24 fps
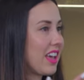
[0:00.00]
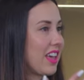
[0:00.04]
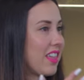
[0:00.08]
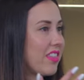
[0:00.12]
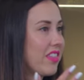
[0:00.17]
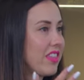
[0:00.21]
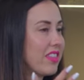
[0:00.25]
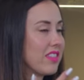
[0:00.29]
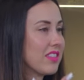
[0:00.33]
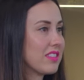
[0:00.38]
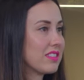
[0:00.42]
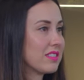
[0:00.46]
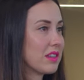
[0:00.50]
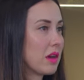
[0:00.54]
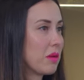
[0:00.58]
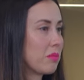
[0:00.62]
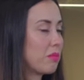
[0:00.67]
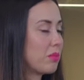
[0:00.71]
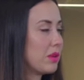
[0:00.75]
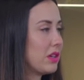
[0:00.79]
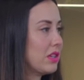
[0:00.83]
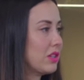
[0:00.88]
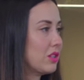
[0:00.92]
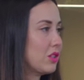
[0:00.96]
and then this
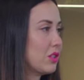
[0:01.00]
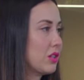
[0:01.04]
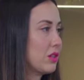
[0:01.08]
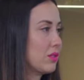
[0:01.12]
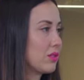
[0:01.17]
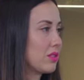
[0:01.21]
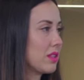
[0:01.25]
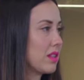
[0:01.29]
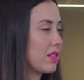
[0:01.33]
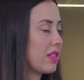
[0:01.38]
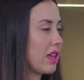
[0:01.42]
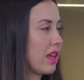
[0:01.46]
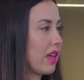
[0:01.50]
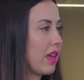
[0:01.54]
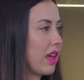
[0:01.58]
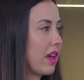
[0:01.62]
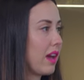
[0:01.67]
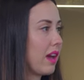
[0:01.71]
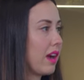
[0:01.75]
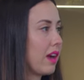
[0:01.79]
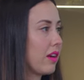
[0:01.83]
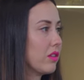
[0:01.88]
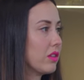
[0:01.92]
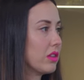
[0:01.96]
company shows that they
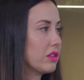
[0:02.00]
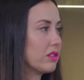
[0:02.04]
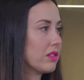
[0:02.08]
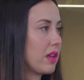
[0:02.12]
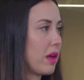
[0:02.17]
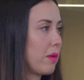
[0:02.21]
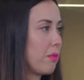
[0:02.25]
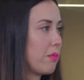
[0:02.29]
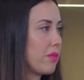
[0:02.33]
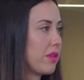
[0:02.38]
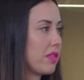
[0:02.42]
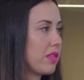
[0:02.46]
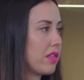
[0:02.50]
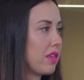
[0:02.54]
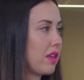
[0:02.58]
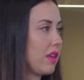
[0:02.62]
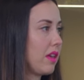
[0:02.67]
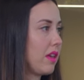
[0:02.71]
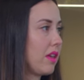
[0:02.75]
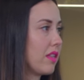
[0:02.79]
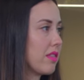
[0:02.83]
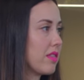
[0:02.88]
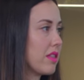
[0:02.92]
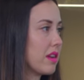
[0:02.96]
care there's
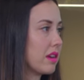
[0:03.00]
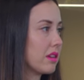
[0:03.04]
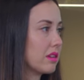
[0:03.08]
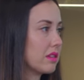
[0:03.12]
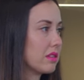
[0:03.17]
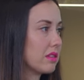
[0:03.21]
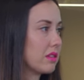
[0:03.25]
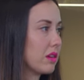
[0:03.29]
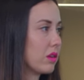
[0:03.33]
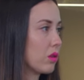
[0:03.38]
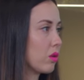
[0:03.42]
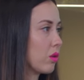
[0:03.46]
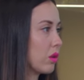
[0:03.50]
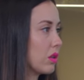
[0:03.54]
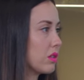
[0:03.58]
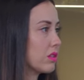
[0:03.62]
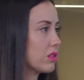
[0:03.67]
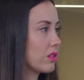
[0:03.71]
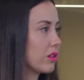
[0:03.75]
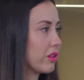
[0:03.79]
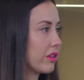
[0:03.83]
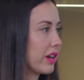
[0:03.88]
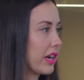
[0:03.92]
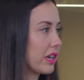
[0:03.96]
empathy there's totally. a
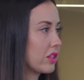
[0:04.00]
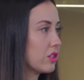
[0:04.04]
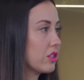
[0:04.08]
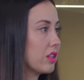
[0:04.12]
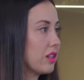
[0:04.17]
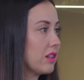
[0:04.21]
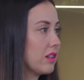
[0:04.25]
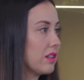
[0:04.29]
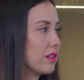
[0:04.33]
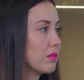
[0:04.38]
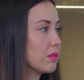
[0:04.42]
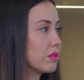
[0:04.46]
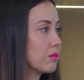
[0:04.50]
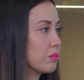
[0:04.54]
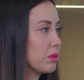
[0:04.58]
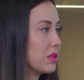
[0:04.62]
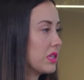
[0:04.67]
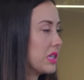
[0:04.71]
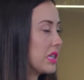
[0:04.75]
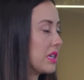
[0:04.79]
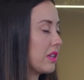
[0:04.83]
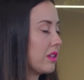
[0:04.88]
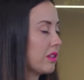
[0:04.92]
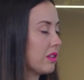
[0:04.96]
course correction that was
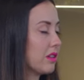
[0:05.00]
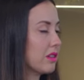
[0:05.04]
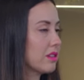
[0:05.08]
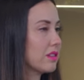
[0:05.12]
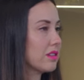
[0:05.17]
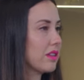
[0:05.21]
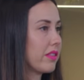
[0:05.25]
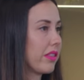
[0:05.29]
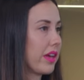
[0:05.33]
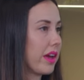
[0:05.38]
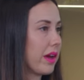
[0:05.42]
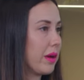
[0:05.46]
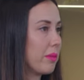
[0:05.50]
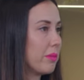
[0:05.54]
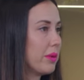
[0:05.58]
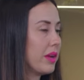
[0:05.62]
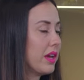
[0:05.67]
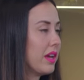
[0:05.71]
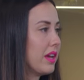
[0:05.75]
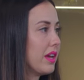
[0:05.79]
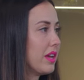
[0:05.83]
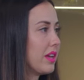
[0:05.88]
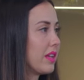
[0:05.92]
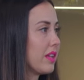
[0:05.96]
particular to them
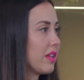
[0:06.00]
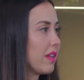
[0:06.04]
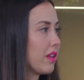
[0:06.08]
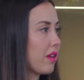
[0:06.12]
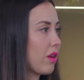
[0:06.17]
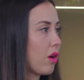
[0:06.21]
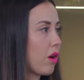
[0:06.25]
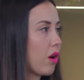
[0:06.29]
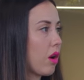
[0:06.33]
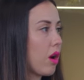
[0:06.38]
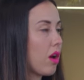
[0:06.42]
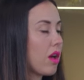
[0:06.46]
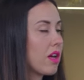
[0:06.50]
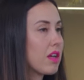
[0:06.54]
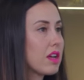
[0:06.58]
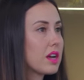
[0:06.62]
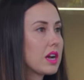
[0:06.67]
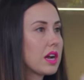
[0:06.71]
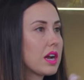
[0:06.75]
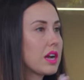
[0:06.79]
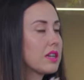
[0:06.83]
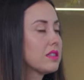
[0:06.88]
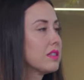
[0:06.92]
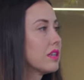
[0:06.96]

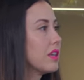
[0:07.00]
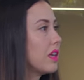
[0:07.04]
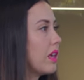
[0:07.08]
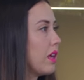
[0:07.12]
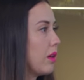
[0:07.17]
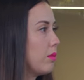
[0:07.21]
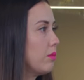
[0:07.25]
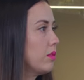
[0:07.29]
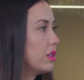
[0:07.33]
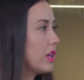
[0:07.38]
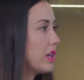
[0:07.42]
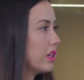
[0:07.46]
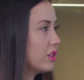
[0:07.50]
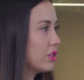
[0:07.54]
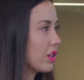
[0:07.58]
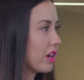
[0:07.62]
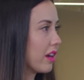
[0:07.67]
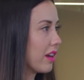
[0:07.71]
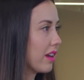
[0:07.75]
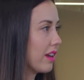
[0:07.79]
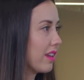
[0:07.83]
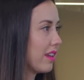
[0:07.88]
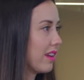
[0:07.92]
that's a game changer